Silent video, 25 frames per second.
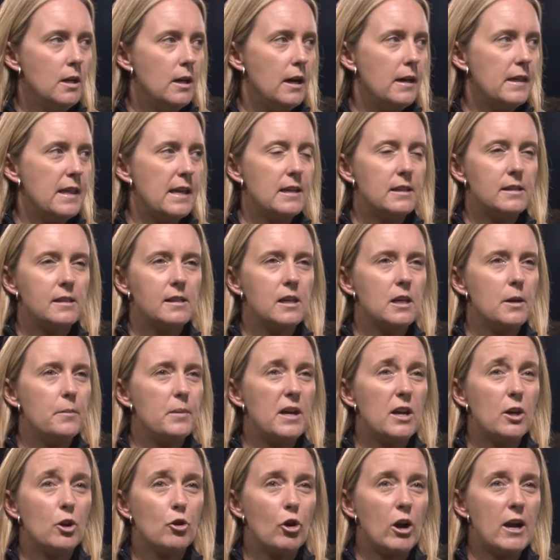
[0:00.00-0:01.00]
I think it's going to
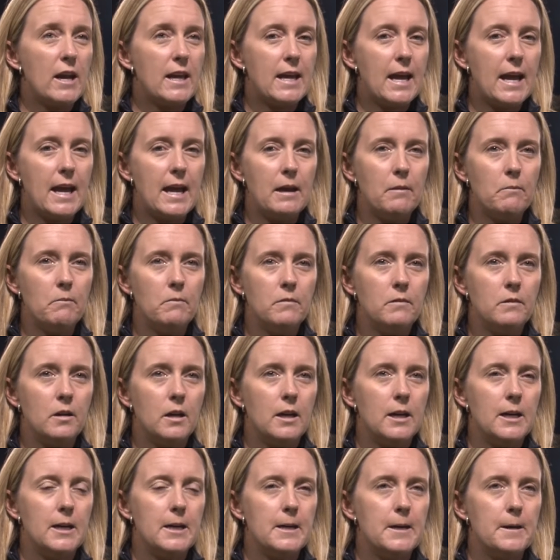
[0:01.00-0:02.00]
be a great game.
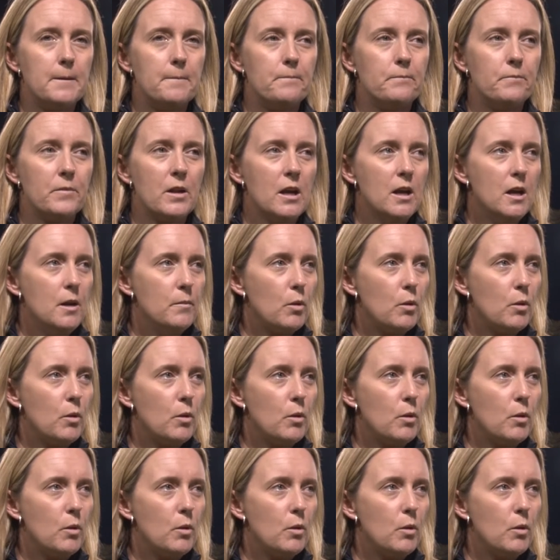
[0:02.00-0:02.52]
But